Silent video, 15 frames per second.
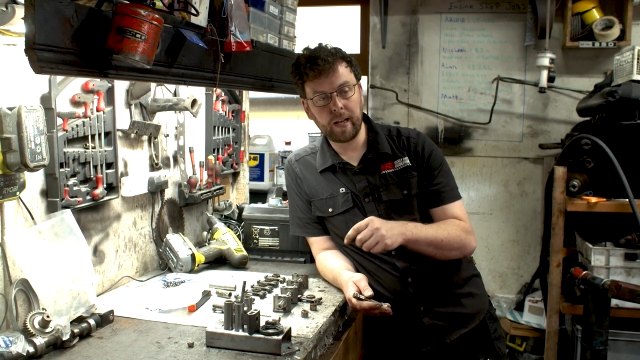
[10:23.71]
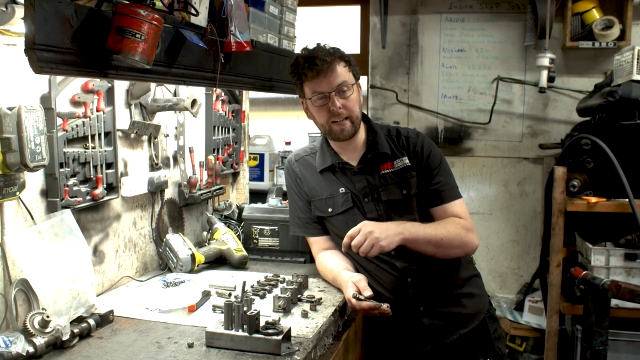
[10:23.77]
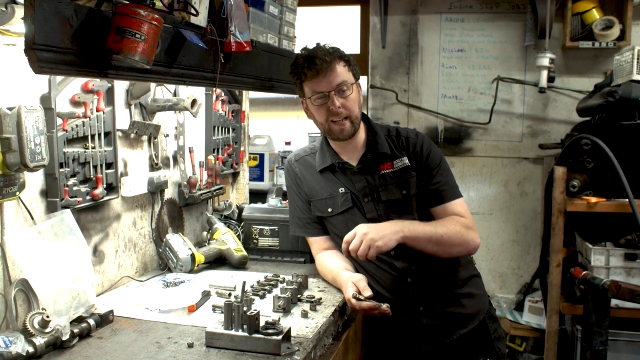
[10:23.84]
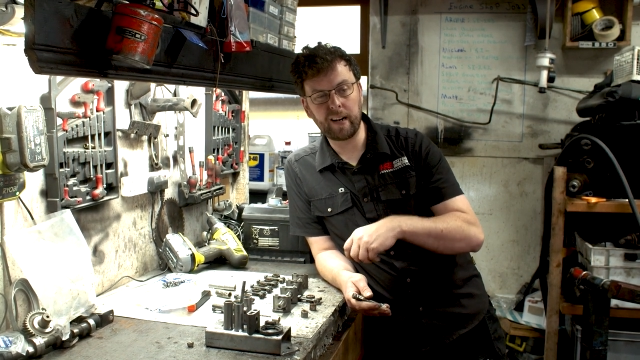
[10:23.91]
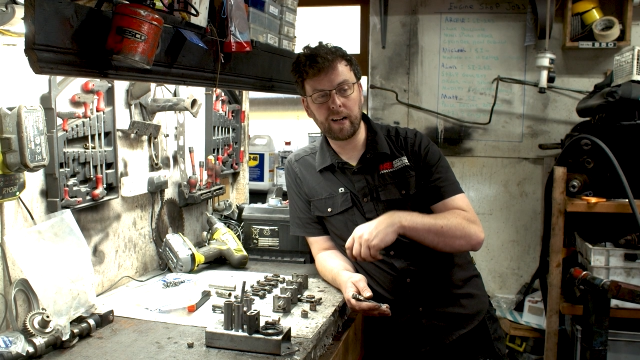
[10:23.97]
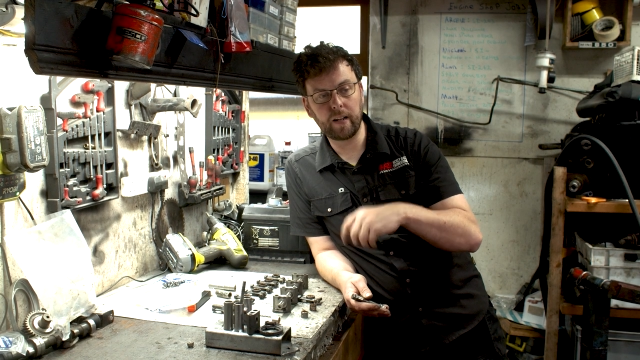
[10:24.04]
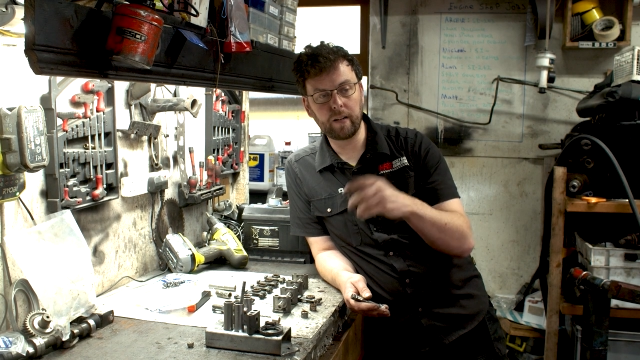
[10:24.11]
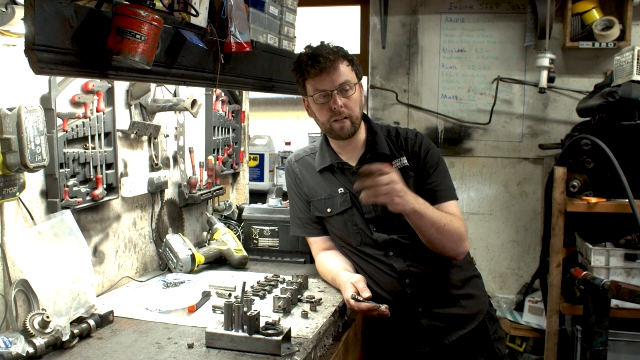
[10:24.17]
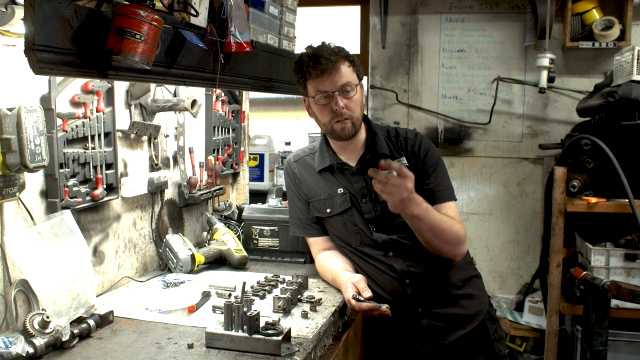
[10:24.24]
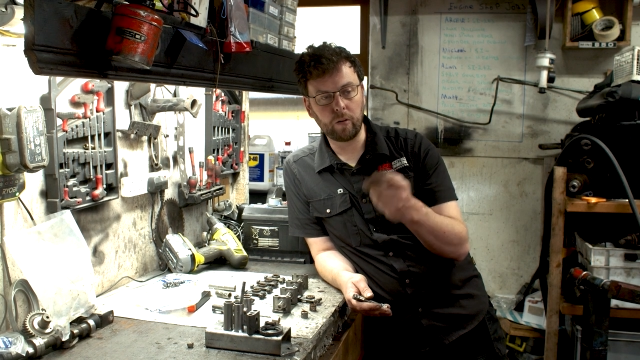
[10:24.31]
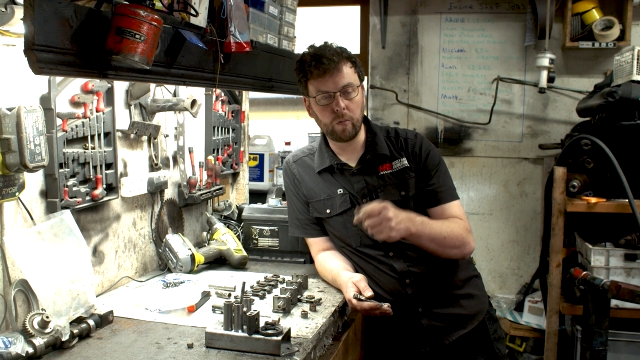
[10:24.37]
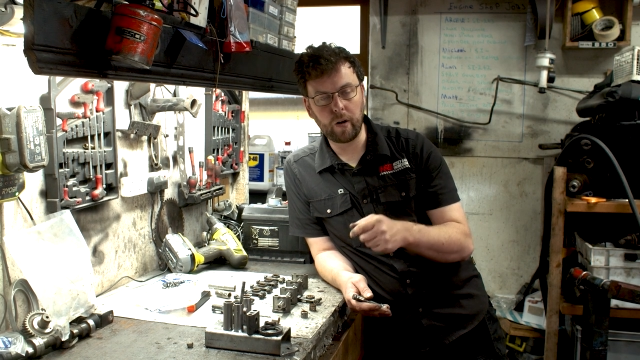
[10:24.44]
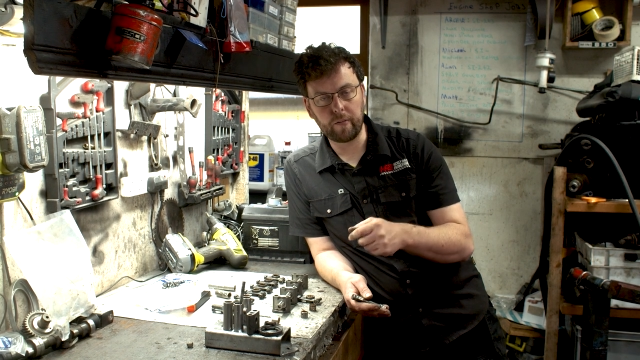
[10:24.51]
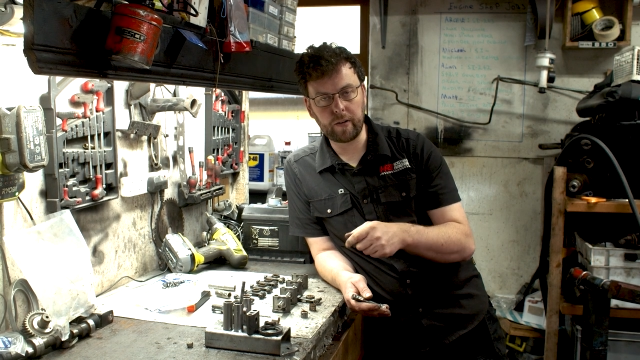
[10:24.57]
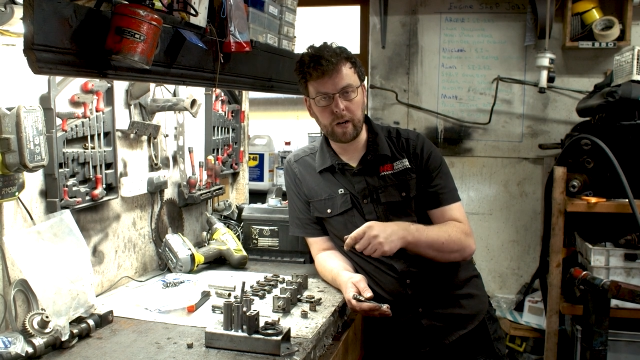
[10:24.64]
and then I'll
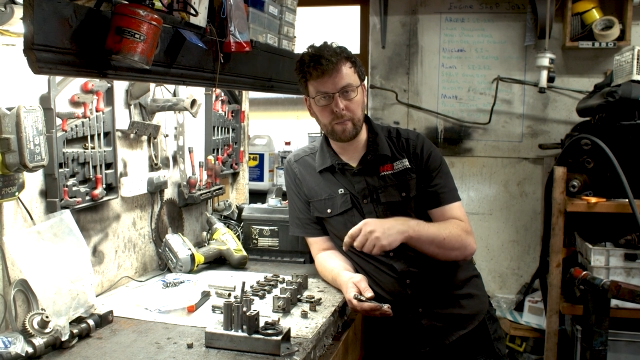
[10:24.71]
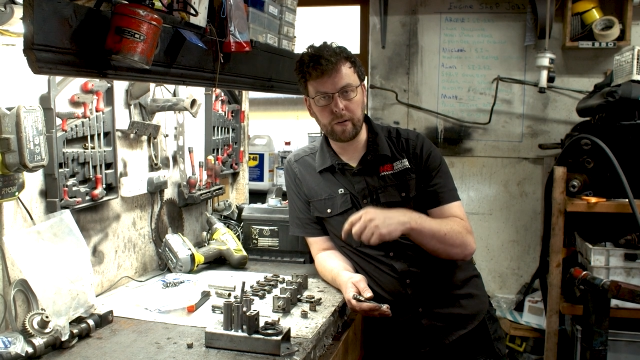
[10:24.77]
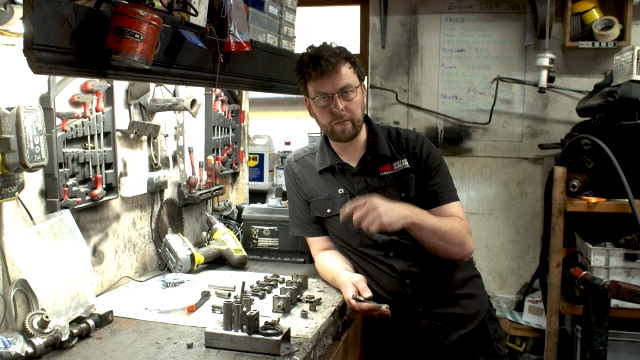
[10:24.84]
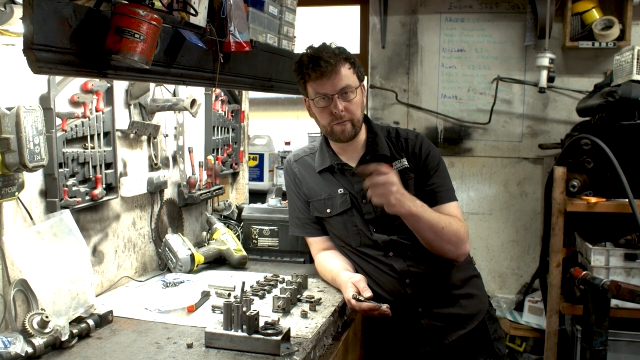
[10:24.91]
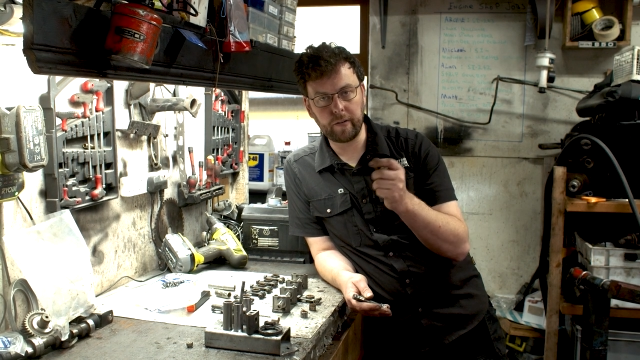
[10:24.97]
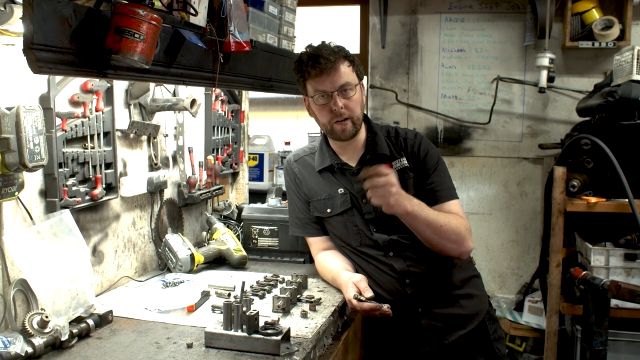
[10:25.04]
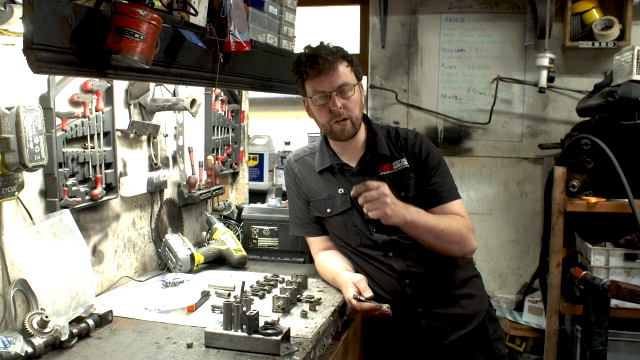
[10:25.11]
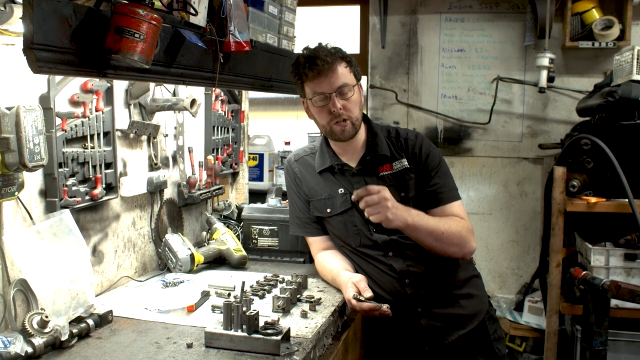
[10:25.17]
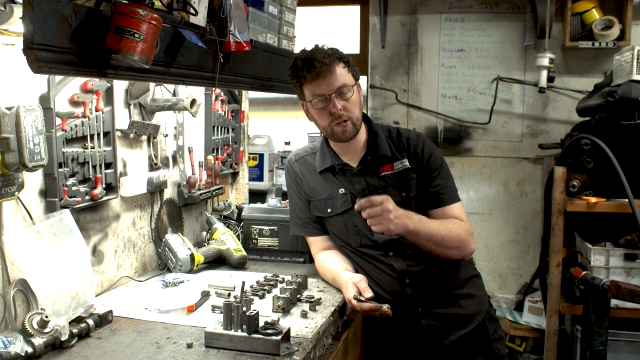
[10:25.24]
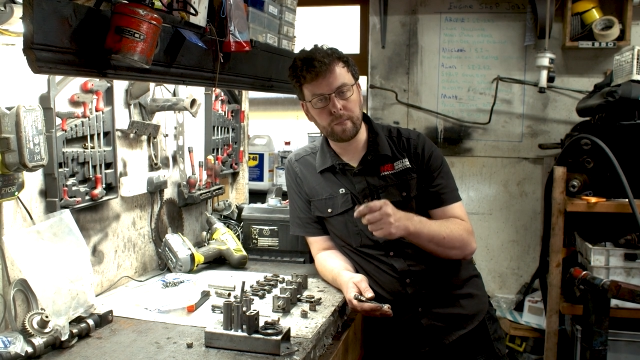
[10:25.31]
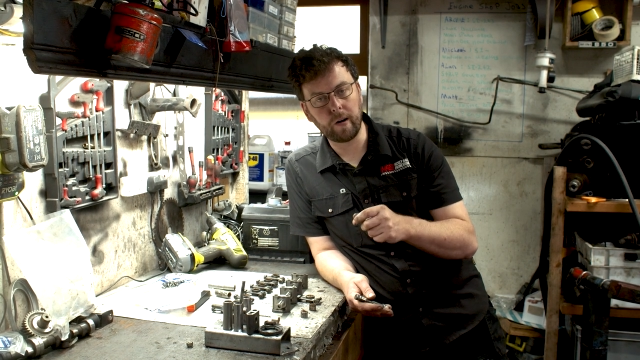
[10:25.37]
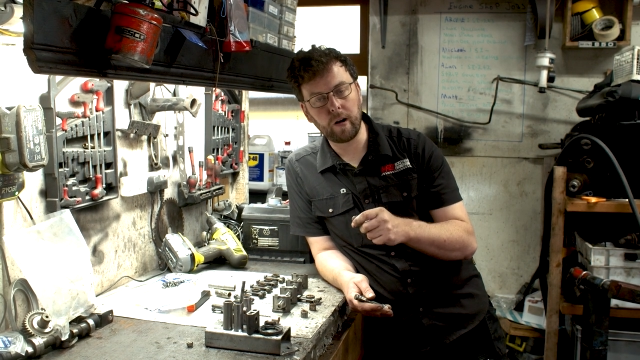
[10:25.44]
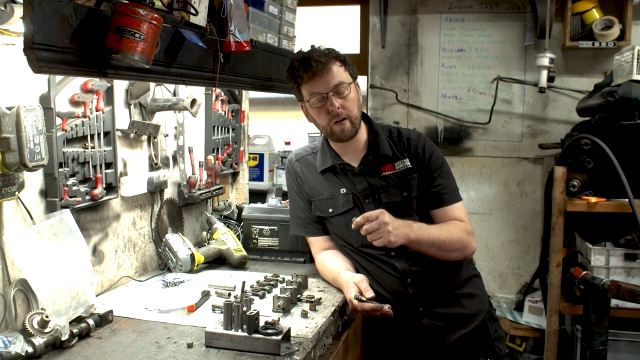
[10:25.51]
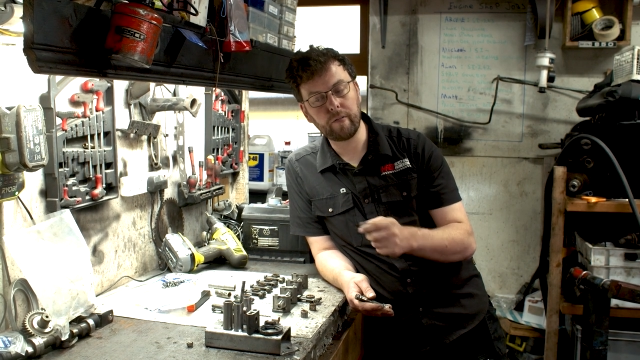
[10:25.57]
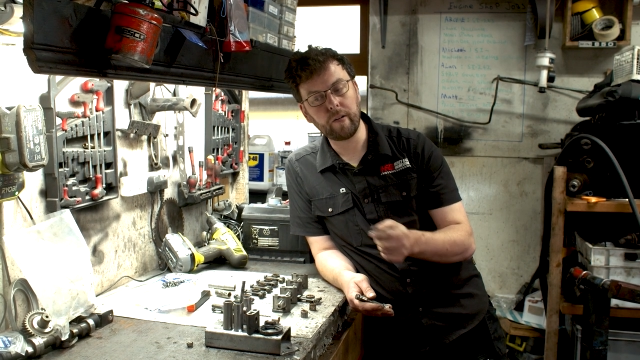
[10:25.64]
go off camera and finish
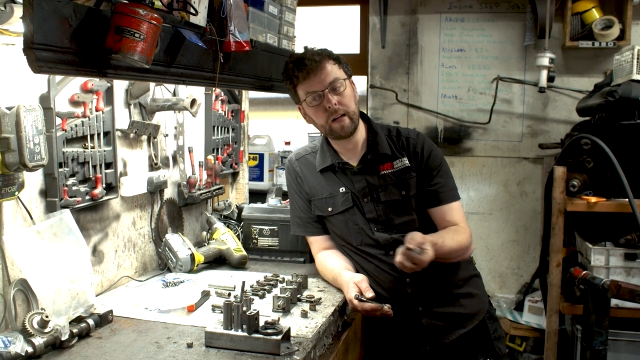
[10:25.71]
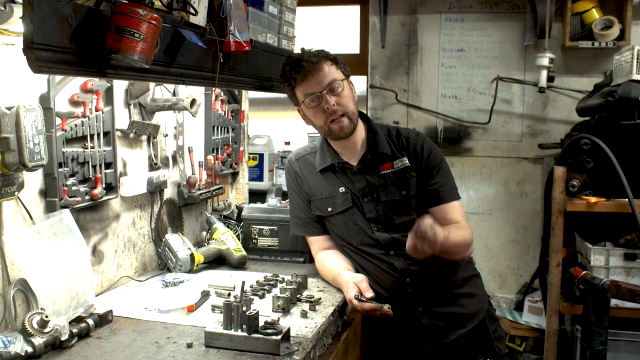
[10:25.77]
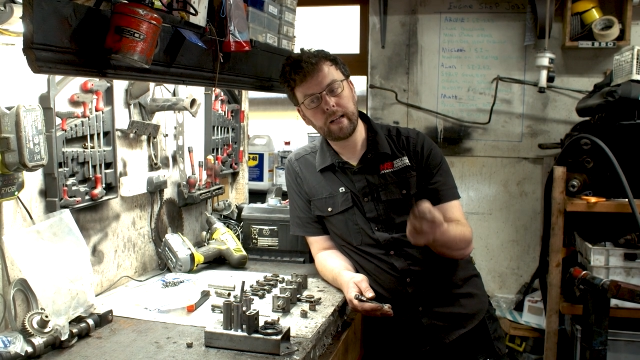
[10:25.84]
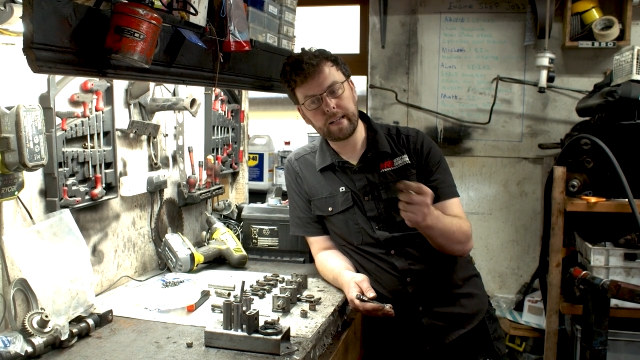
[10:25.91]
them off.